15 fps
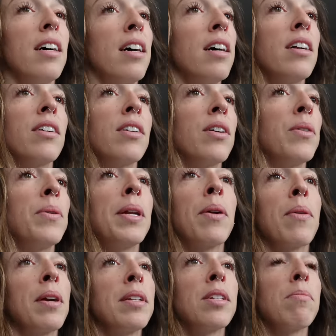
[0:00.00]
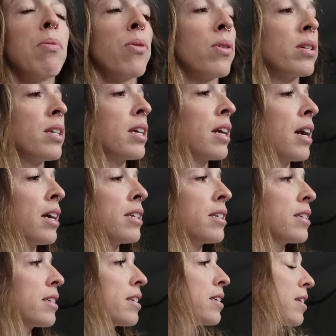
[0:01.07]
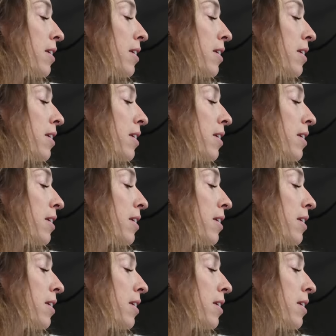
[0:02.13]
I don't know, when it rains, it pours, I guess.